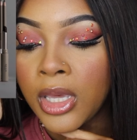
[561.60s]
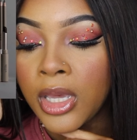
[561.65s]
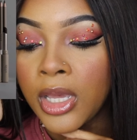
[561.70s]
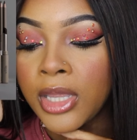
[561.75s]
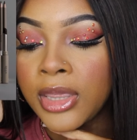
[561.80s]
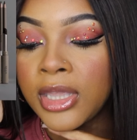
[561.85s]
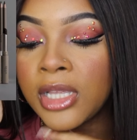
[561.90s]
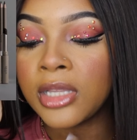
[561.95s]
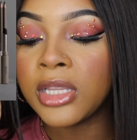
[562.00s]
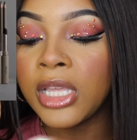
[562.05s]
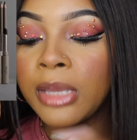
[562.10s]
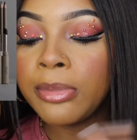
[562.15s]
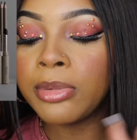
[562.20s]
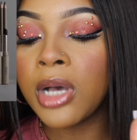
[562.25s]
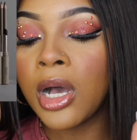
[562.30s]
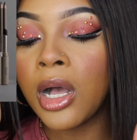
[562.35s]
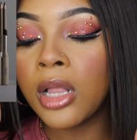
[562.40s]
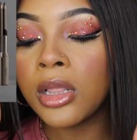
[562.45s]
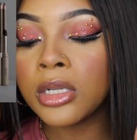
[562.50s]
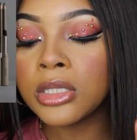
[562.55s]

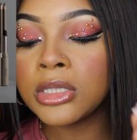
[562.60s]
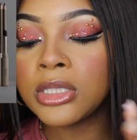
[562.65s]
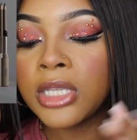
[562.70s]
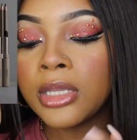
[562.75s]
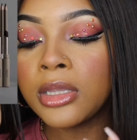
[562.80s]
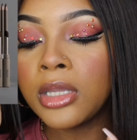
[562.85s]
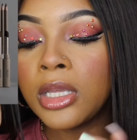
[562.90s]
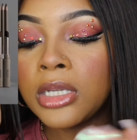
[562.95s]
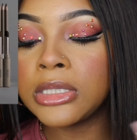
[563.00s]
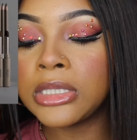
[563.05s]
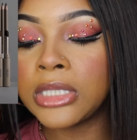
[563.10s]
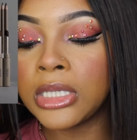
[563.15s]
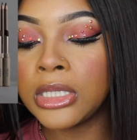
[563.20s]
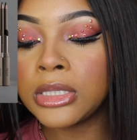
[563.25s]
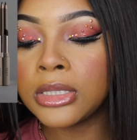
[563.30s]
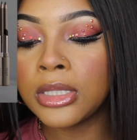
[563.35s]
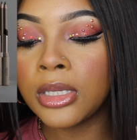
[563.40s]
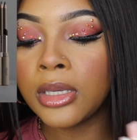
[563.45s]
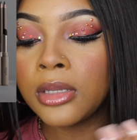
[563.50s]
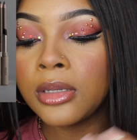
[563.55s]
they look
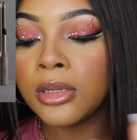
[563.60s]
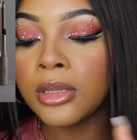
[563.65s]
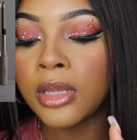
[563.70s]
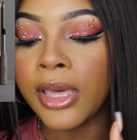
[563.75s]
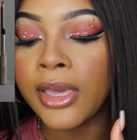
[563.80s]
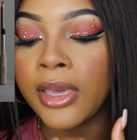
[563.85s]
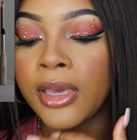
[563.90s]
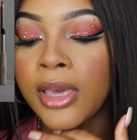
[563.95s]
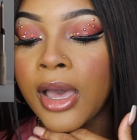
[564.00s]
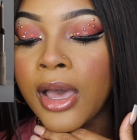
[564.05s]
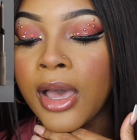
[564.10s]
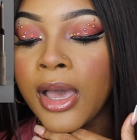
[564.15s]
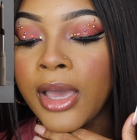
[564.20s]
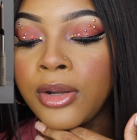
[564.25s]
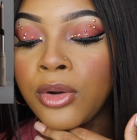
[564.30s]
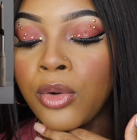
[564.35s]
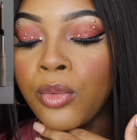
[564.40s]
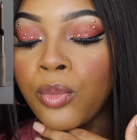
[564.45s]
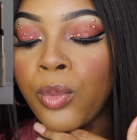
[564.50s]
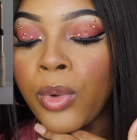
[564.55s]
decent. Like, I
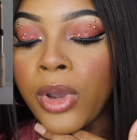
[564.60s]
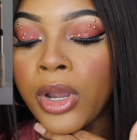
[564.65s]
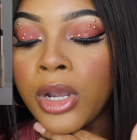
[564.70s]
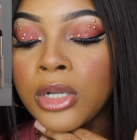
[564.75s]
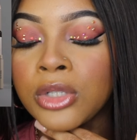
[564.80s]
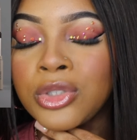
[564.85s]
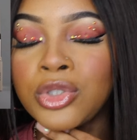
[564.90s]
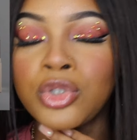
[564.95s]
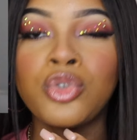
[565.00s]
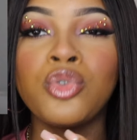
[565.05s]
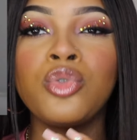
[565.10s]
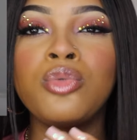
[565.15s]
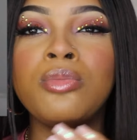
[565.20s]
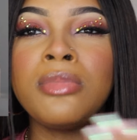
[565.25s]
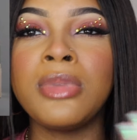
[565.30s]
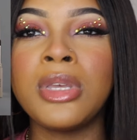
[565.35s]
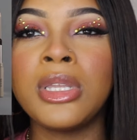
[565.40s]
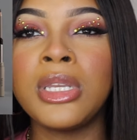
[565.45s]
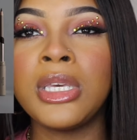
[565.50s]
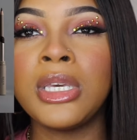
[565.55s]
don't wear too
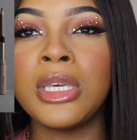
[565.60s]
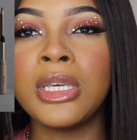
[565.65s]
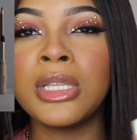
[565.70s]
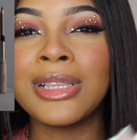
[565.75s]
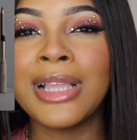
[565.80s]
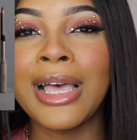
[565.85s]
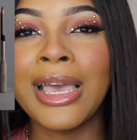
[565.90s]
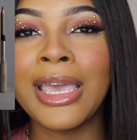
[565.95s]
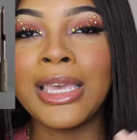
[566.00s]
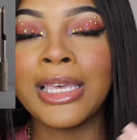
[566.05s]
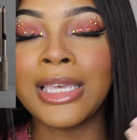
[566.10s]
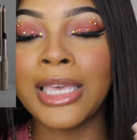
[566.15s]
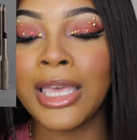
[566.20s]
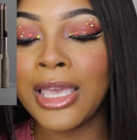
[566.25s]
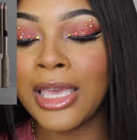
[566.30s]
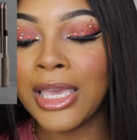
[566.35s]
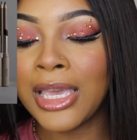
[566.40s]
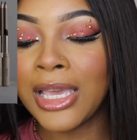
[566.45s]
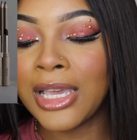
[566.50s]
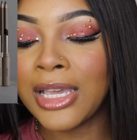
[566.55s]
many like
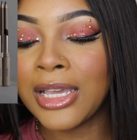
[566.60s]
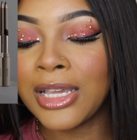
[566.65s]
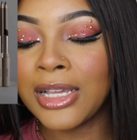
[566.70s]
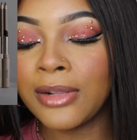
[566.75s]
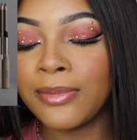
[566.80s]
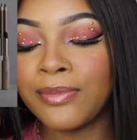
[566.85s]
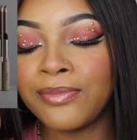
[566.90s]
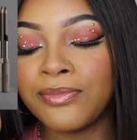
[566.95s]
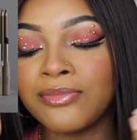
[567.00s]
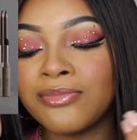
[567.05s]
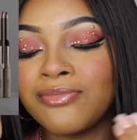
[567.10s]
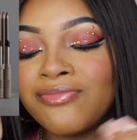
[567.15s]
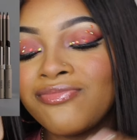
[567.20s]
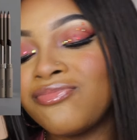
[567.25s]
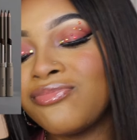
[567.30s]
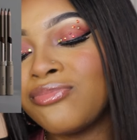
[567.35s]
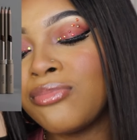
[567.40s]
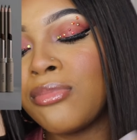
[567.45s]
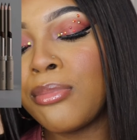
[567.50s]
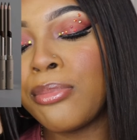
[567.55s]

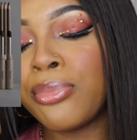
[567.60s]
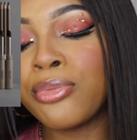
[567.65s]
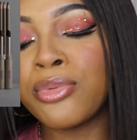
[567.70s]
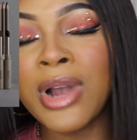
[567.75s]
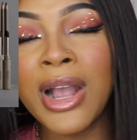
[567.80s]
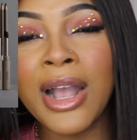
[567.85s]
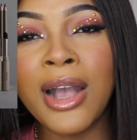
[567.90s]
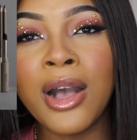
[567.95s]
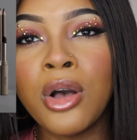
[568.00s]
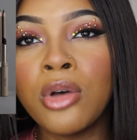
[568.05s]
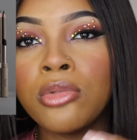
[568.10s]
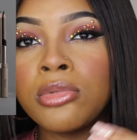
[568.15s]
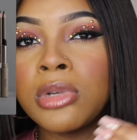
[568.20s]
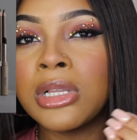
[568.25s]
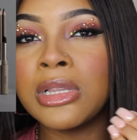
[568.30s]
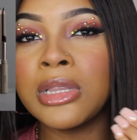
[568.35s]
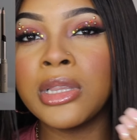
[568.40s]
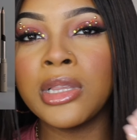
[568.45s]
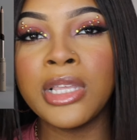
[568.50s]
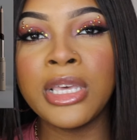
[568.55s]
brown
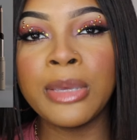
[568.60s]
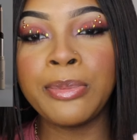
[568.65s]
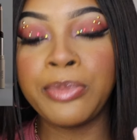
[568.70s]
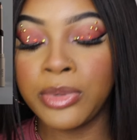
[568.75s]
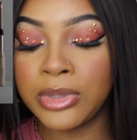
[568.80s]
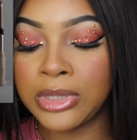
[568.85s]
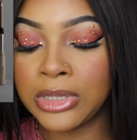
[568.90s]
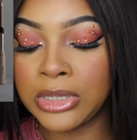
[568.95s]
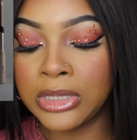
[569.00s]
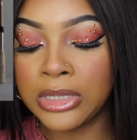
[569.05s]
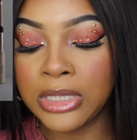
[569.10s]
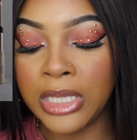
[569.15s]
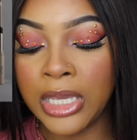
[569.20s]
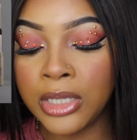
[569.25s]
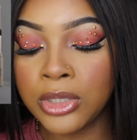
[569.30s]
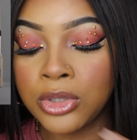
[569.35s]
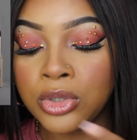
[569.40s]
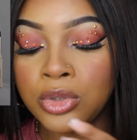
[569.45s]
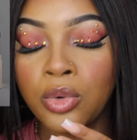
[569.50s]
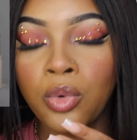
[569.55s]

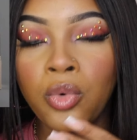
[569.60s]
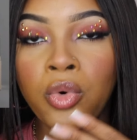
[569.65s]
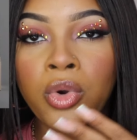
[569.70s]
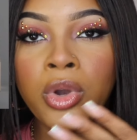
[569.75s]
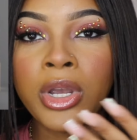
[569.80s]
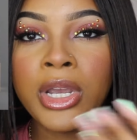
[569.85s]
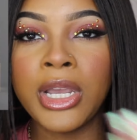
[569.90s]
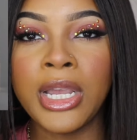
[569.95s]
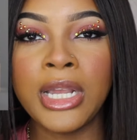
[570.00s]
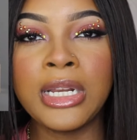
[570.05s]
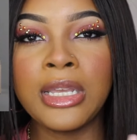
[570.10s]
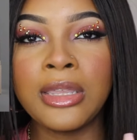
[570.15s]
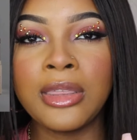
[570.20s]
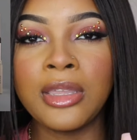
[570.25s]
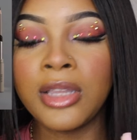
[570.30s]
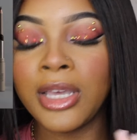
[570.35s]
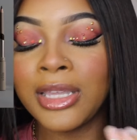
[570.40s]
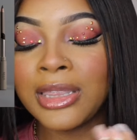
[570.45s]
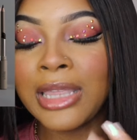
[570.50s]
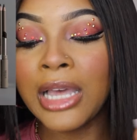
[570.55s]
lipsticks or anything
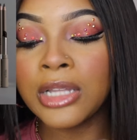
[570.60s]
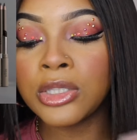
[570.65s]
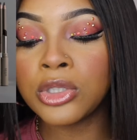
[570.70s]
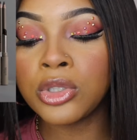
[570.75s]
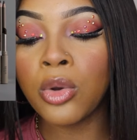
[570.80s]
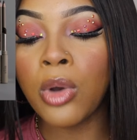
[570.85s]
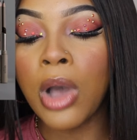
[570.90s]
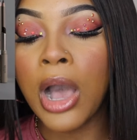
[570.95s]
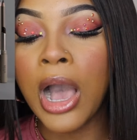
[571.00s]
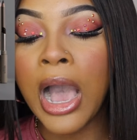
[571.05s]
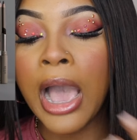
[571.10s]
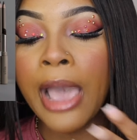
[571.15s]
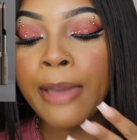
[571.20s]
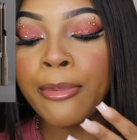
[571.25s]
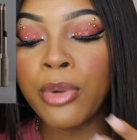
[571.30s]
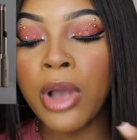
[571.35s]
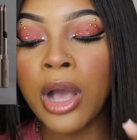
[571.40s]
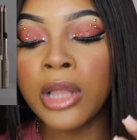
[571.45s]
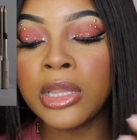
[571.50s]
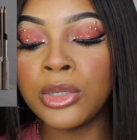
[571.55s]
like that, so I
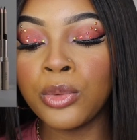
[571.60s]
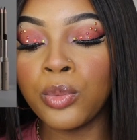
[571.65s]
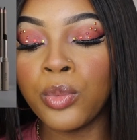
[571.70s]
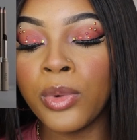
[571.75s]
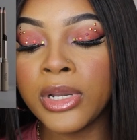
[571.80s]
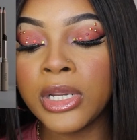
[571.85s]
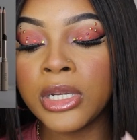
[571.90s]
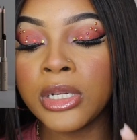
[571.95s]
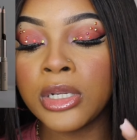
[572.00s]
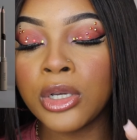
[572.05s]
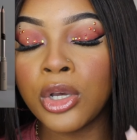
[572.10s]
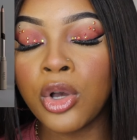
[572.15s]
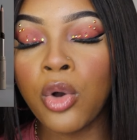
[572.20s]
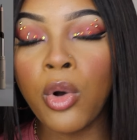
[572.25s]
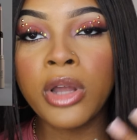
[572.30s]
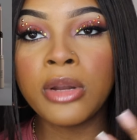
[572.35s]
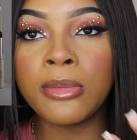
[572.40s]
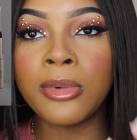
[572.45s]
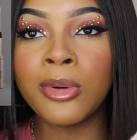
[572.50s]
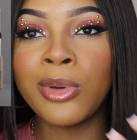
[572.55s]
probably wouldn't go
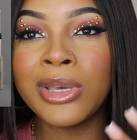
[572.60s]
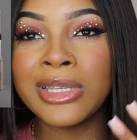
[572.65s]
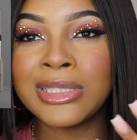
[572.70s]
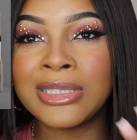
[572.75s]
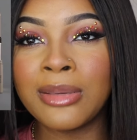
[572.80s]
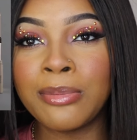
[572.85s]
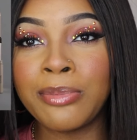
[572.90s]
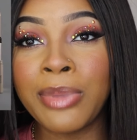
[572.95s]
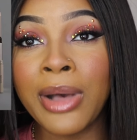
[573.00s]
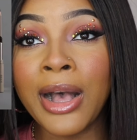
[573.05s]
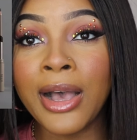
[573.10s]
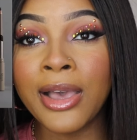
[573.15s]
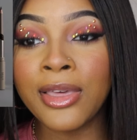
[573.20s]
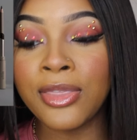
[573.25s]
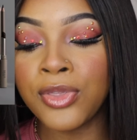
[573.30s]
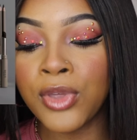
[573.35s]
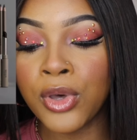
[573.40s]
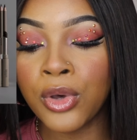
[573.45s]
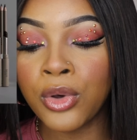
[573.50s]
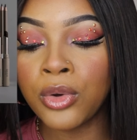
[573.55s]
out of my way to
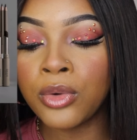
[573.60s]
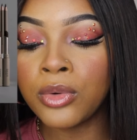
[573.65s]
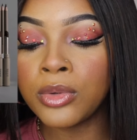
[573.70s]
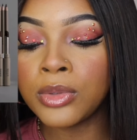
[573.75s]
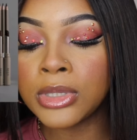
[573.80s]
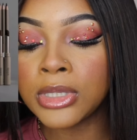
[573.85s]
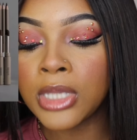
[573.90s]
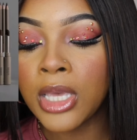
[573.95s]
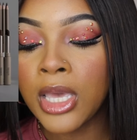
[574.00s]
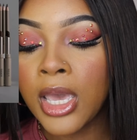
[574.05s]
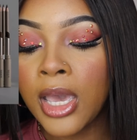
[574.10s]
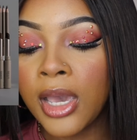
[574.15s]
buy those.